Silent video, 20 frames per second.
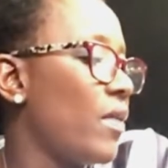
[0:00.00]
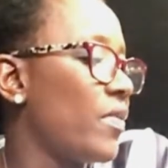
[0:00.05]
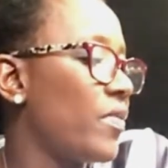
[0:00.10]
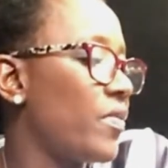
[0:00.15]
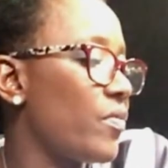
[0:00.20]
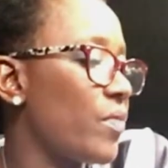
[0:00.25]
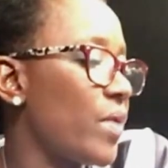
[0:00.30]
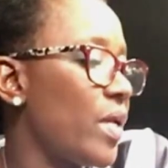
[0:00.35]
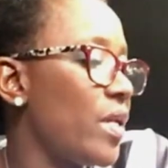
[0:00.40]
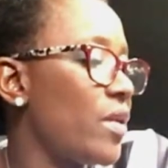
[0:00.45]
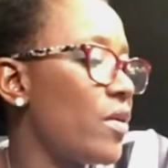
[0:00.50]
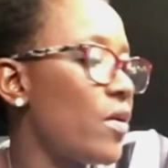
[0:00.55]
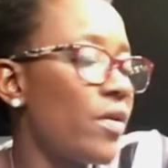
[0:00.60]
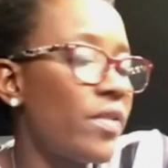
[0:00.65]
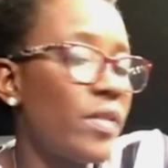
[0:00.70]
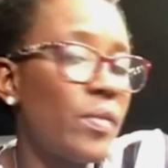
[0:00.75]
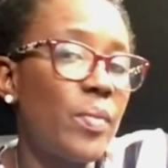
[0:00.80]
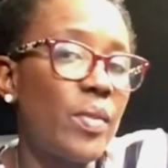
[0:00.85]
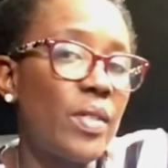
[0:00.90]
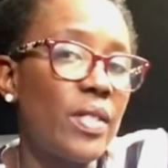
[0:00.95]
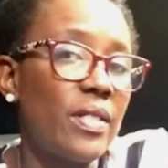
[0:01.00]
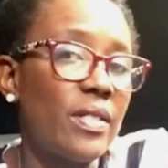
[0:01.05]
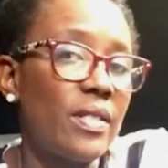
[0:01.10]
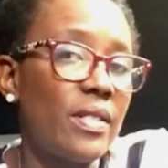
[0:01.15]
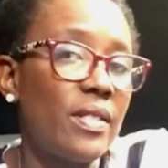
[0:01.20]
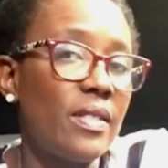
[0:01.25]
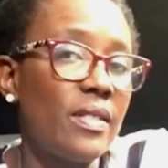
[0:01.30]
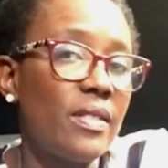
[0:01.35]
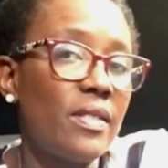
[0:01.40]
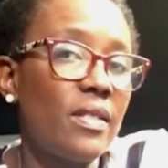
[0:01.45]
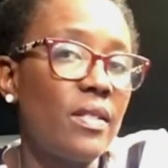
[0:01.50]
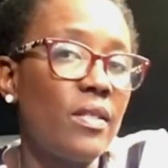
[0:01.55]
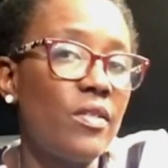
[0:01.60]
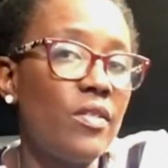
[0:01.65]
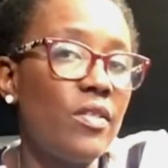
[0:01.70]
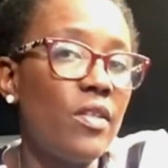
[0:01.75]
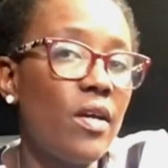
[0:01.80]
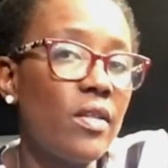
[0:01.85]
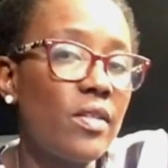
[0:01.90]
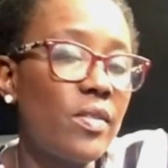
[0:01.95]
3 other persons
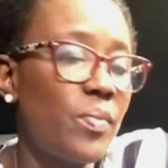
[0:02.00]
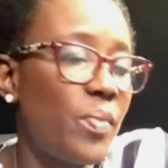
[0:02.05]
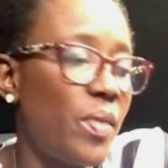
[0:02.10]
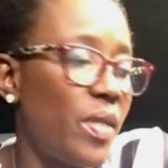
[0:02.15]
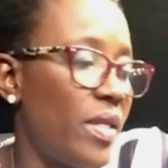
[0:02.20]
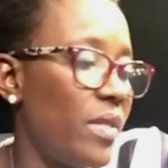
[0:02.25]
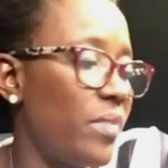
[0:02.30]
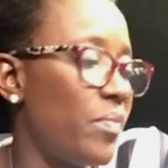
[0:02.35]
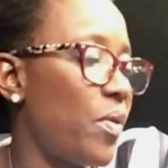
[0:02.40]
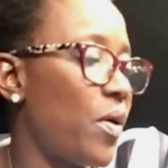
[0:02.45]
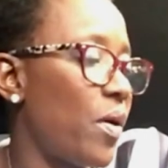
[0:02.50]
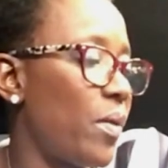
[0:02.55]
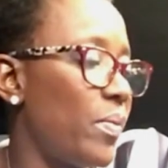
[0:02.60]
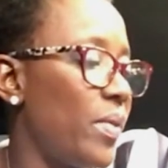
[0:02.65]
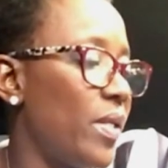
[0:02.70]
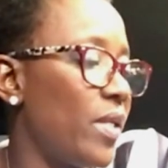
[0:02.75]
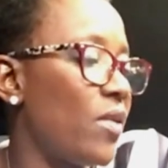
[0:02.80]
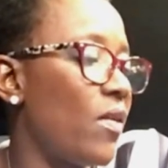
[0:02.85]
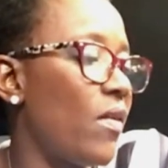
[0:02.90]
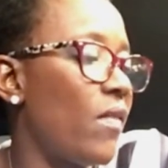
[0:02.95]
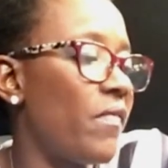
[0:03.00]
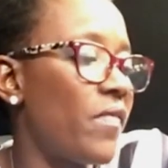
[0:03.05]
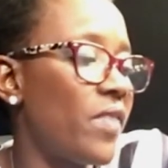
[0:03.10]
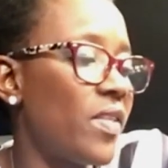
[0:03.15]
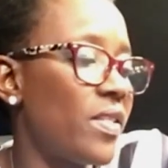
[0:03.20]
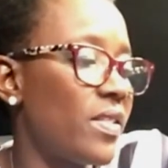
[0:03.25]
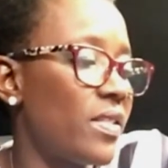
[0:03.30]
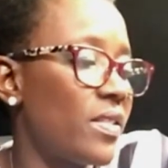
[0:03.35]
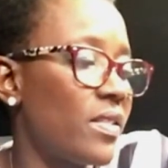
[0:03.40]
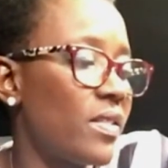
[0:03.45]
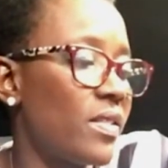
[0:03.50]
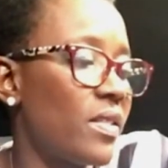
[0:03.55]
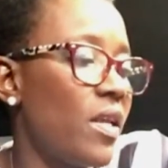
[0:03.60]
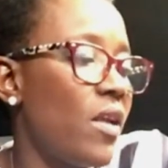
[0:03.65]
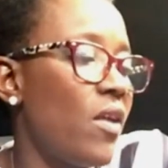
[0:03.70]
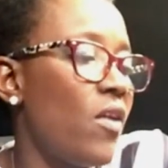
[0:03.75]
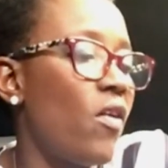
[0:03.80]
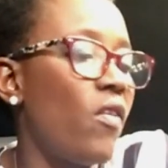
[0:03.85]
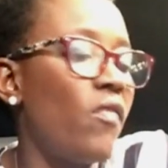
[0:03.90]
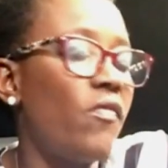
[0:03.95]
not being public officers
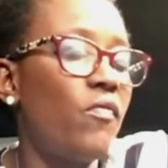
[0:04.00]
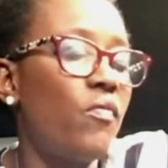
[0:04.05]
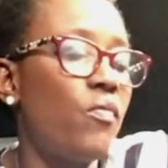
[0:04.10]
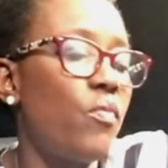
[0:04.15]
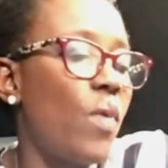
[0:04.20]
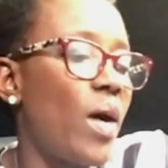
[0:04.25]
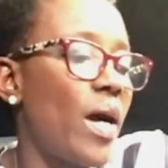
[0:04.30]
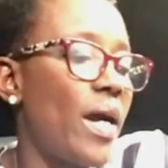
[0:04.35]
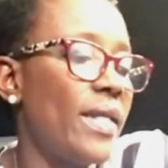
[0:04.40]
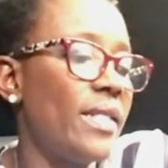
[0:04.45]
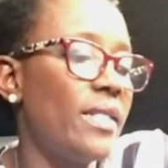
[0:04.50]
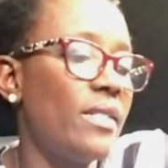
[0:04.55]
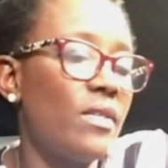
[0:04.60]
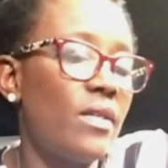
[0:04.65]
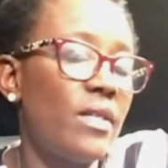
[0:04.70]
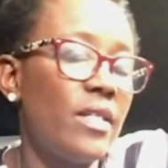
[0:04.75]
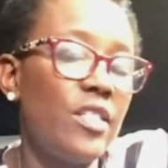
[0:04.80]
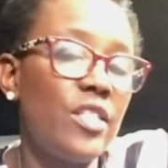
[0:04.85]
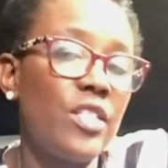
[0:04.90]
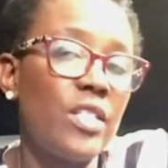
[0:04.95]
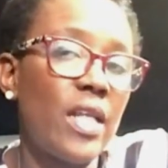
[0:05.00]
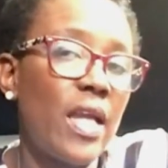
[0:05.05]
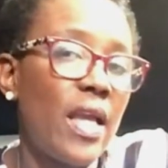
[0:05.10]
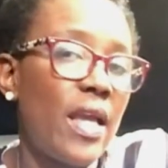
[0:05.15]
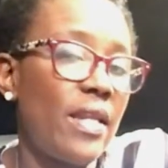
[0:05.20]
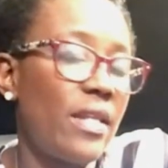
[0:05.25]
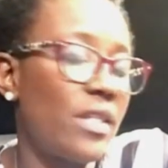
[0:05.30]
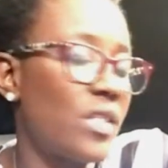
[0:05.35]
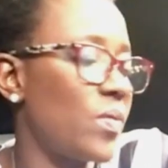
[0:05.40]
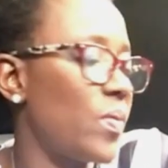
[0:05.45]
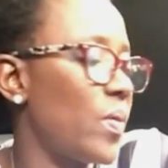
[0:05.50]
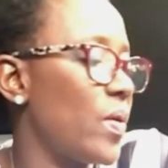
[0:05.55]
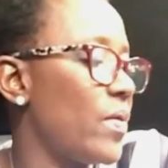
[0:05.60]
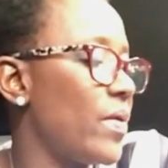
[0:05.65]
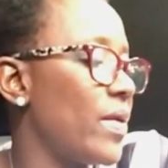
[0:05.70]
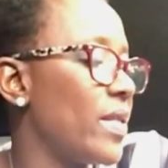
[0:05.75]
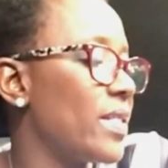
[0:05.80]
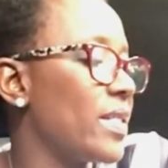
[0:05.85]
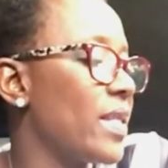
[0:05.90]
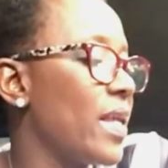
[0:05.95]
of wide knowledge and
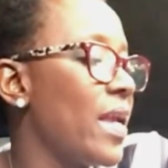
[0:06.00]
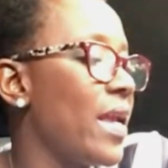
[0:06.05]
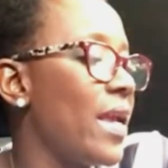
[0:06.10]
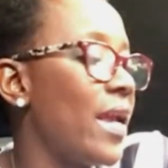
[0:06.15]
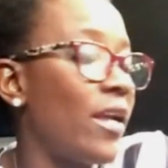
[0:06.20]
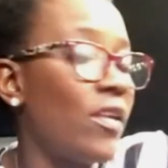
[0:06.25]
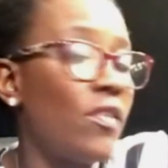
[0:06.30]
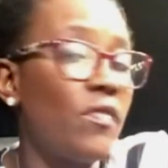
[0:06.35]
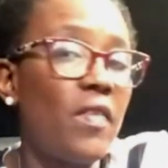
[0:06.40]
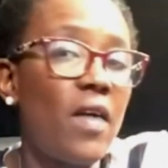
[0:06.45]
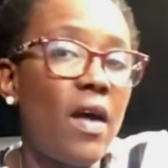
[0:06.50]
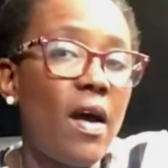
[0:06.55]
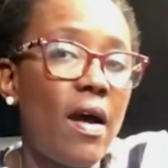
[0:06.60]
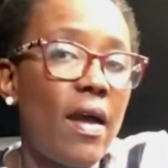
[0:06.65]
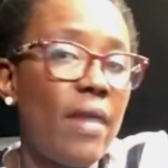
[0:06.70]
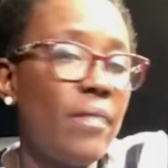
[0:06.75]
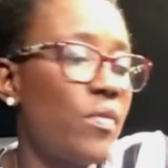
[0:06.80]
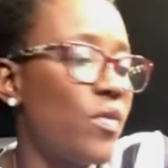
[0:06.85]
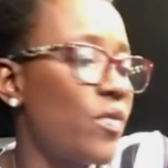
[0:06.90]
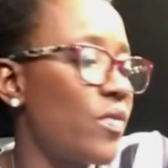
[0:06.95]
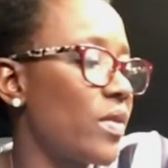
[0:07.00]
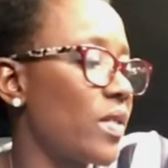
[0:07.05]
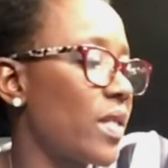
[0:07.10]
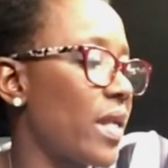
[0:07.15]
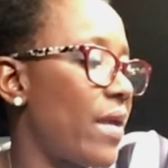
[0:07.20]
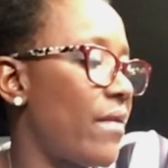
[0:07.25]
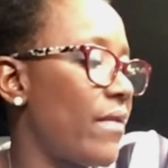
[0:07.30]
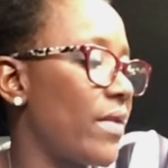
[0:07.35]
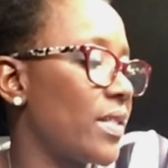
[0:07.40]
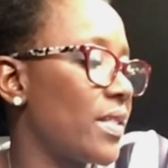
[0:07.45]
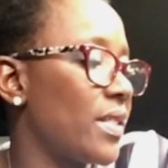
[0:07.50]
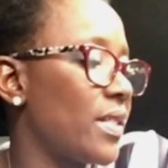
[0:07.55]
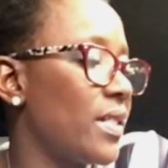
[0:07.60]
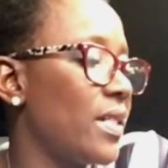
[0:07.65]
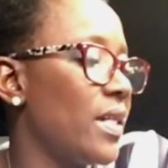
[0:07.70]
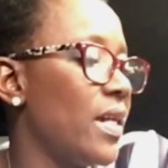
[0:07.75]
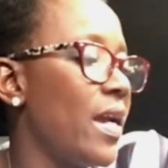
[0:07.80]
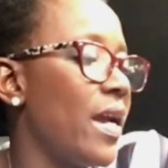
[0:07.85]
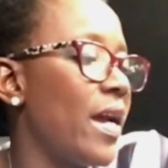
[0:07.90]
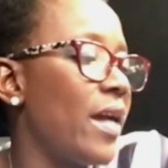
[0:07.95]
experience and of high moral character
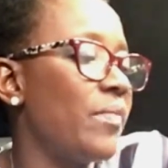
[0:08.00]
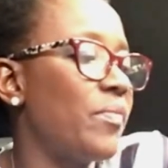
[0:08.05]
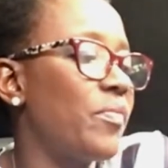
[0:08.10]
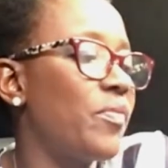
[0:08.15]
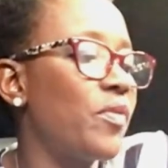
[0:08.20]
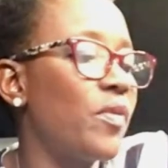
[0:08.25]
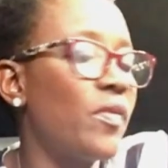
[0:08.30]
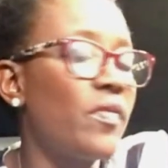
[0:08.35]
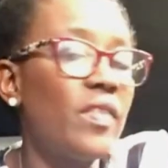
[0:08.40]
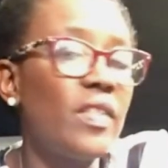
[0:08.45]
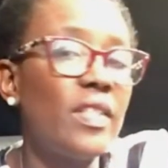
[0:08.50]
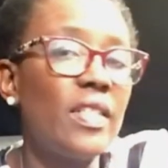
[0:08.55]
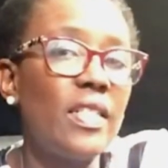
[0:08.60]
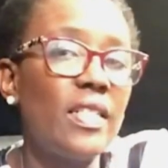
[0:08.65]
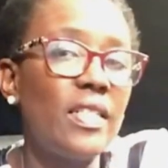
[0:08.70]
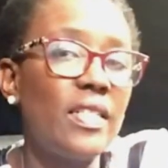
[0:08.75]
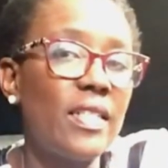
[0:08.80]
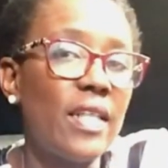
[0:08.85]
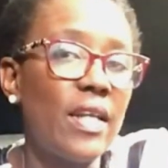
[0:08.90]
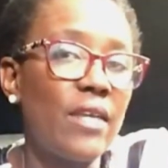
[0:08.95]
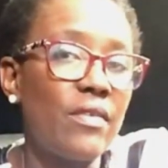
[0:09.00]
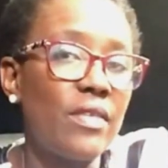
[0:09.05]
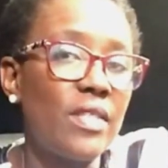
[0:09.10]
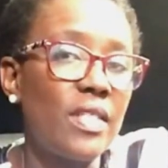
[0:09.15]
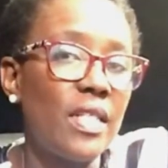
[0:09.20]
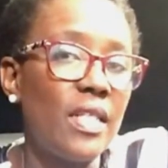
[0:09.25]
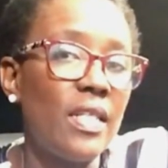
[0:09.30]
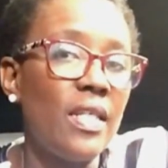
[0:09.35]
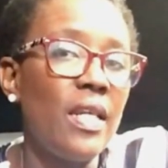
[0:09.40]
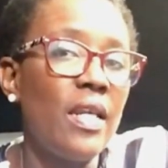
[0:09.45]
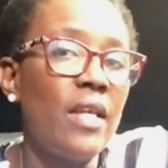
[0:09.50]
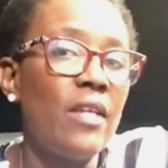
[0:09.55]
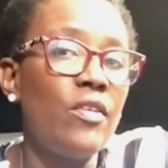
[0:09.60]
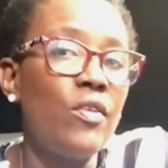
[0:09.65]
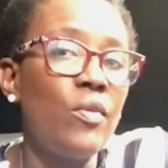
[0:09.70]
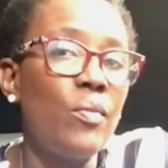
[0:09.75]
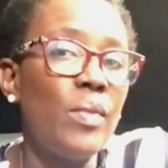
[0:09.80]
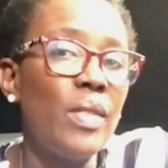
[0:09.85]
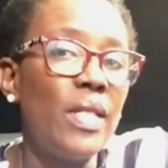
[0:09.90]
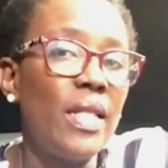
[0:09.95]
and proven integrity
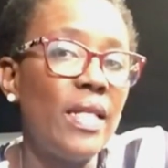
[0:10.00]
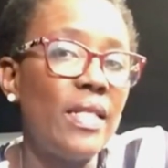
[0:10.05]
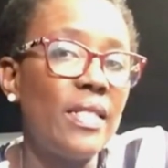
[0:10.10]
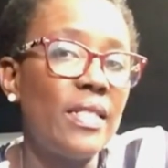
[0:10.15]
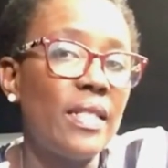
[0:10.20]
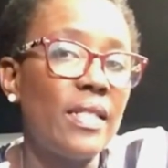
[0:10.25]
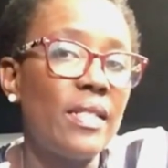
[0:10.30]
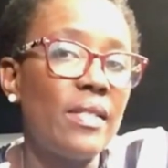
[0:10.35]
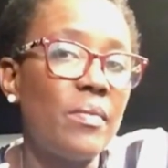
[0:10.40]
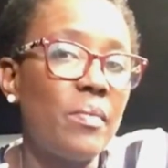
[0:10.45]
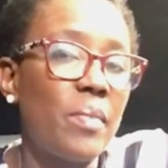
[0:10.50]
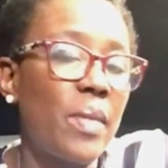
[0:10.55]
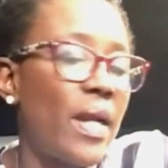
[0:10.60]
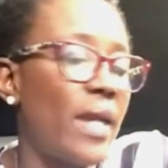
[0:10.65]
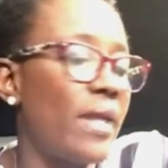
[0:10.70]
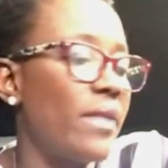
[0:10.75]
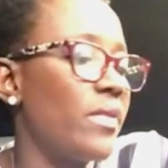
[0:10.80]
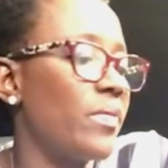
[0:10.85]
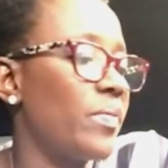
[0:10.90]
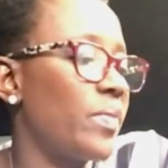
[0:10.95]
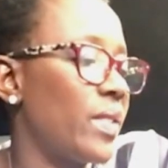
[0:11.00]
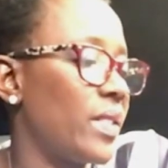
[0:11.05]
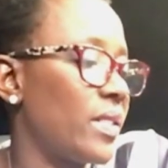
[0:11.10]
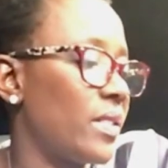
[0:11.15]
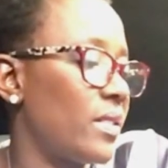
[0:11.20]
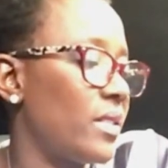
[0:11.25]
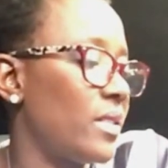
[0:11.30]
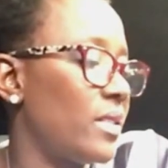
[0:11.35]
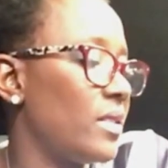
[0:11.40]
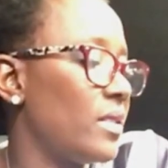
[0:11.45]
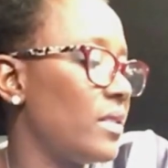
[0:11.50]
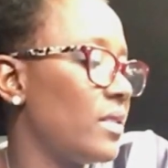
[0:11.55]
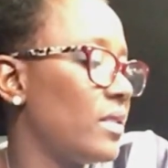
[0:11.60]
nominated by the President.